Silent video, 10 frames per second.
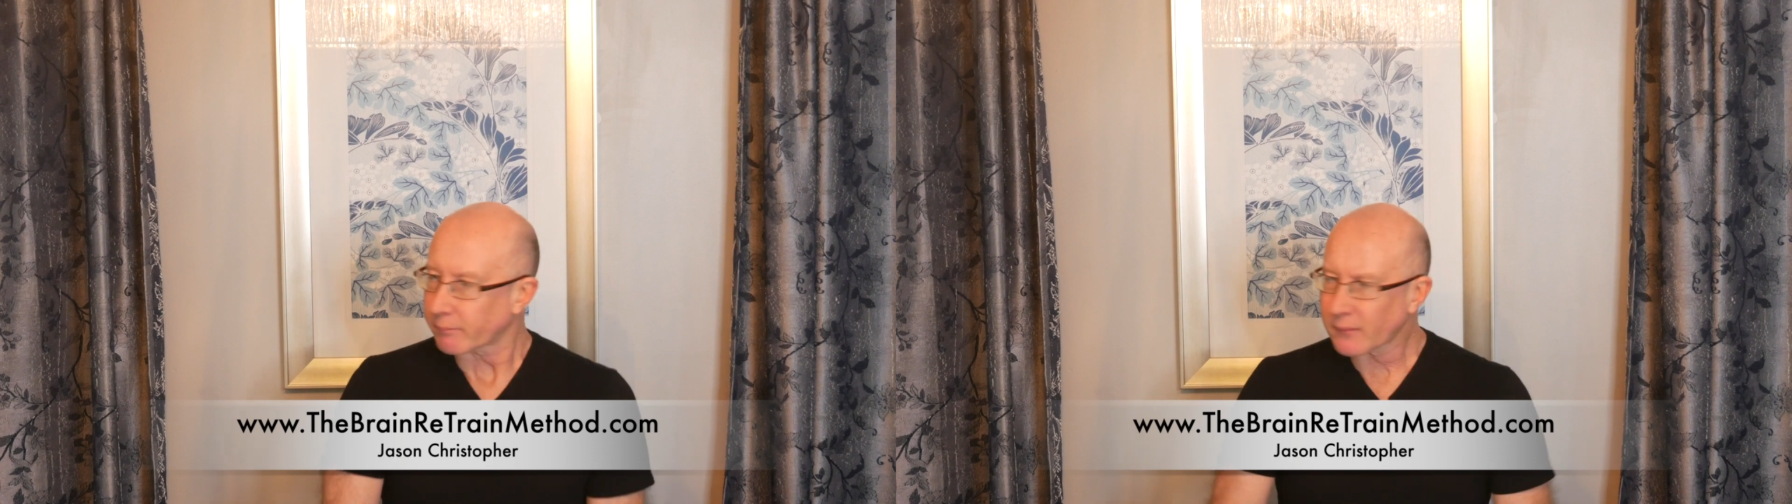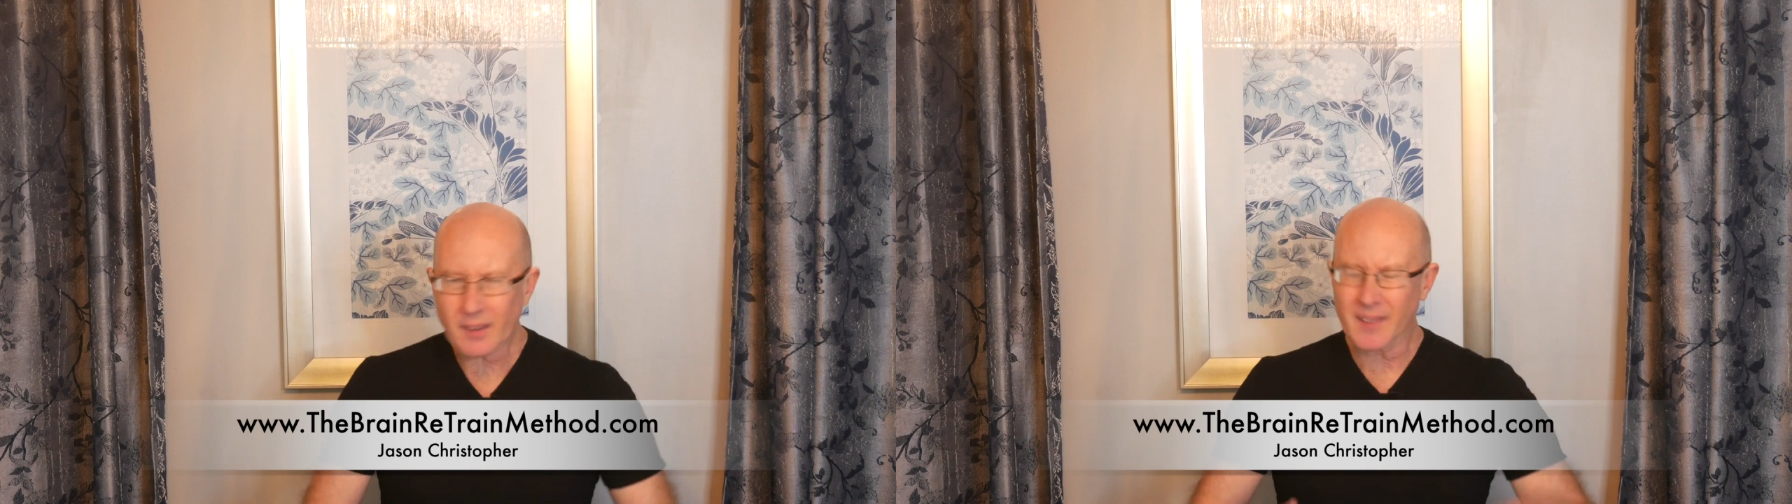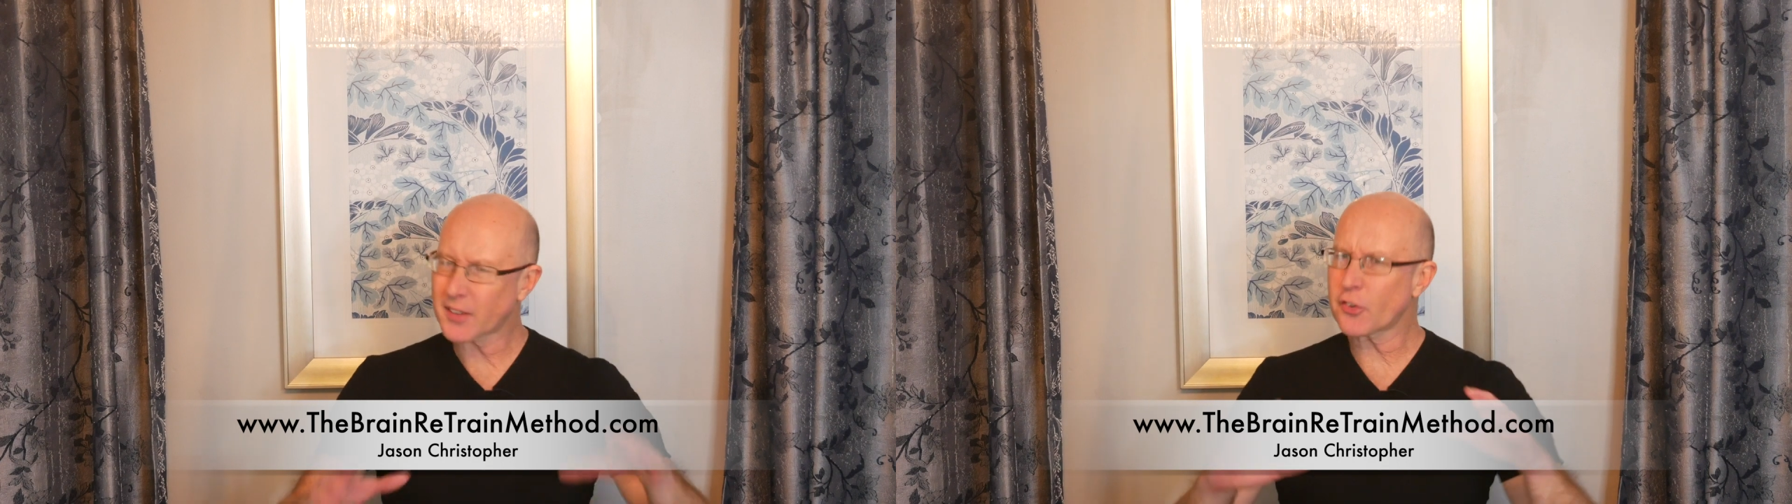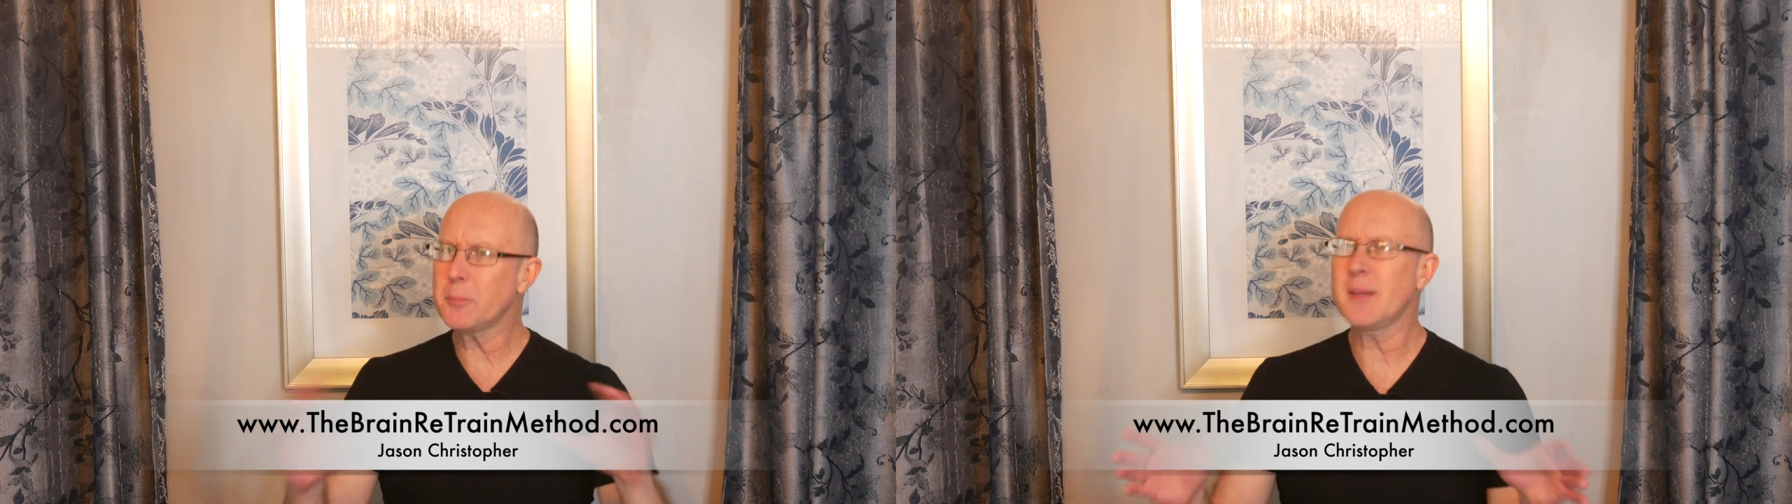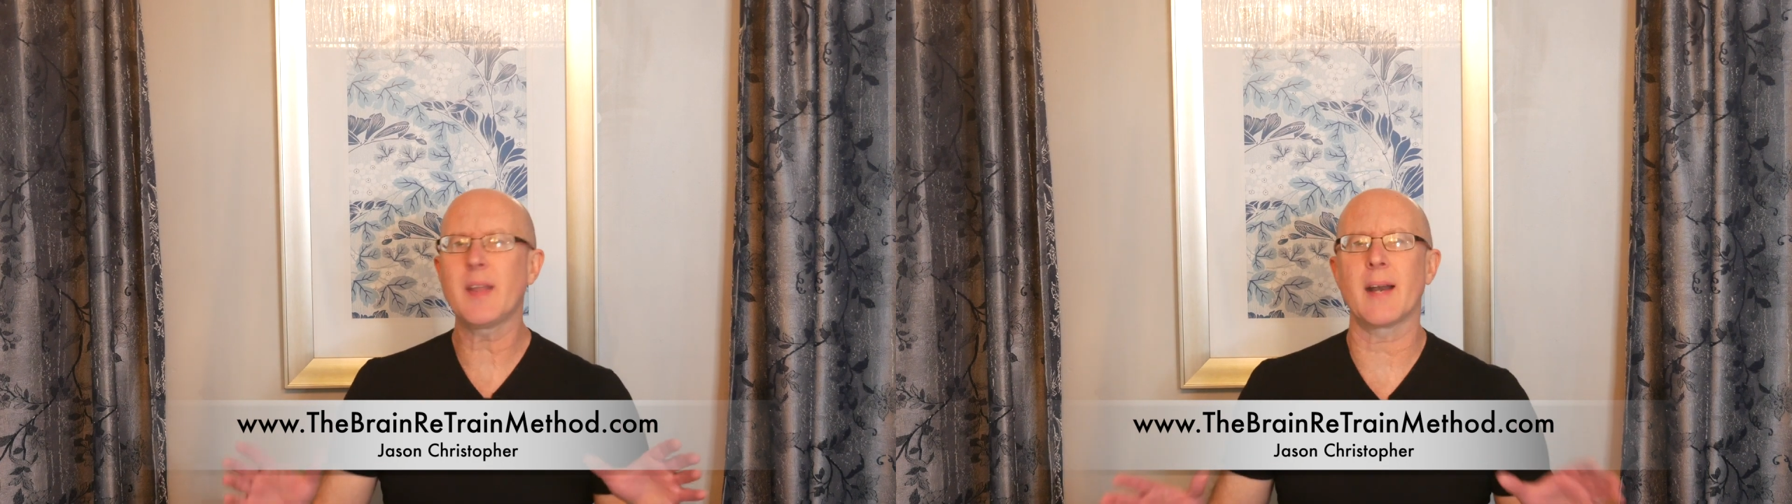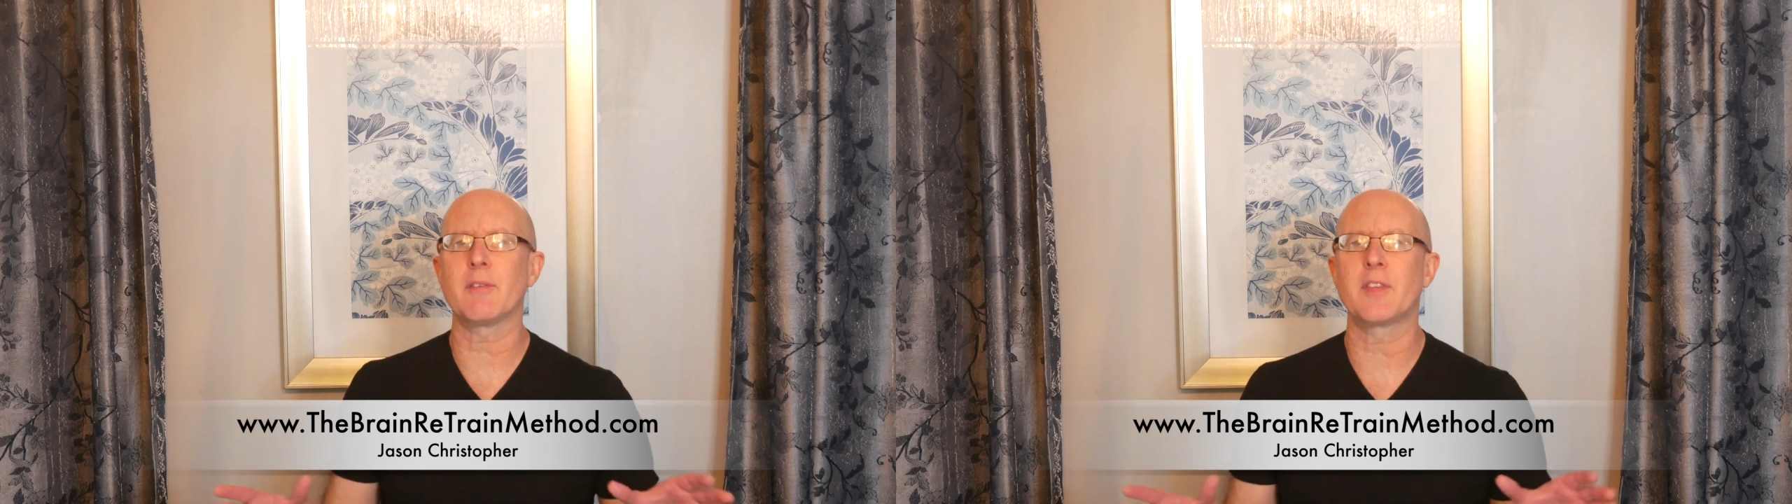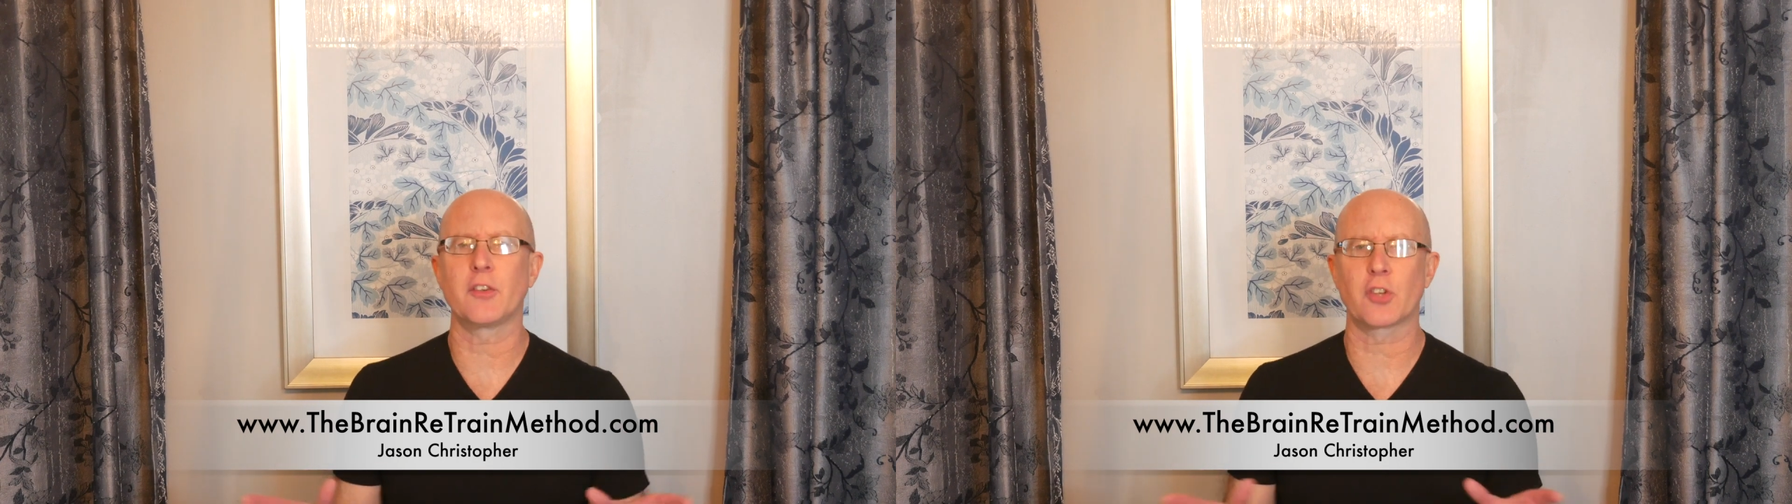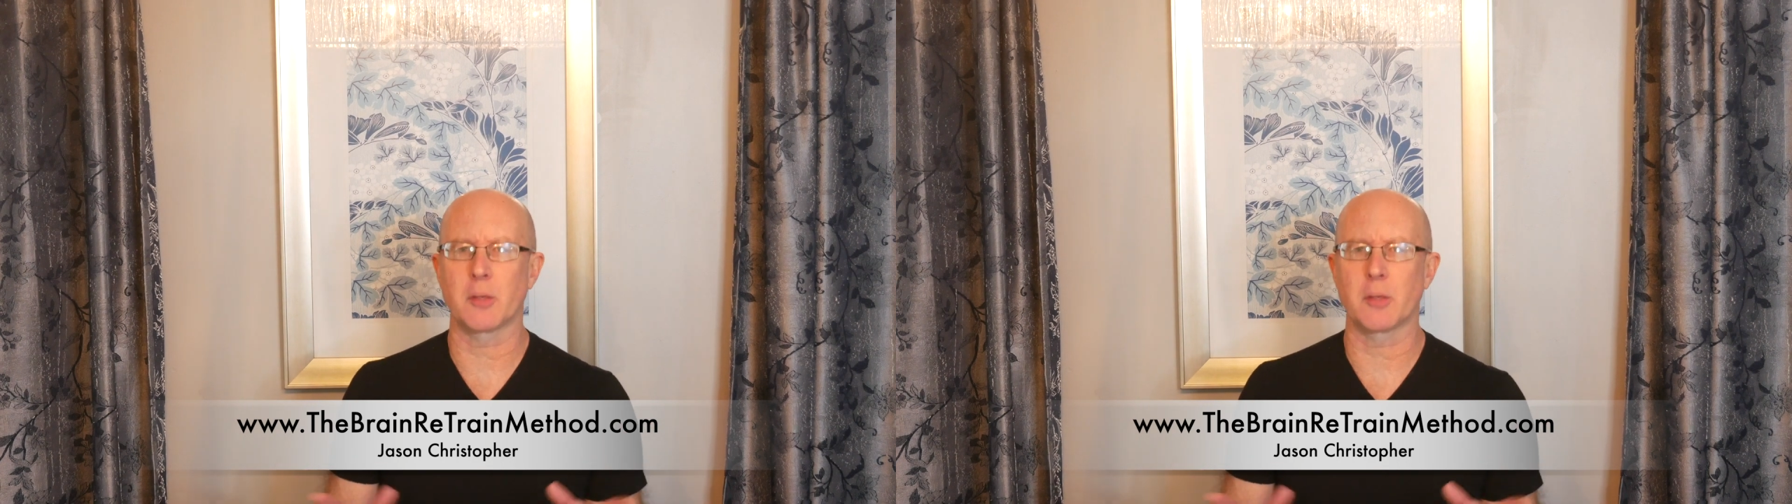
It doesn't mean that everything's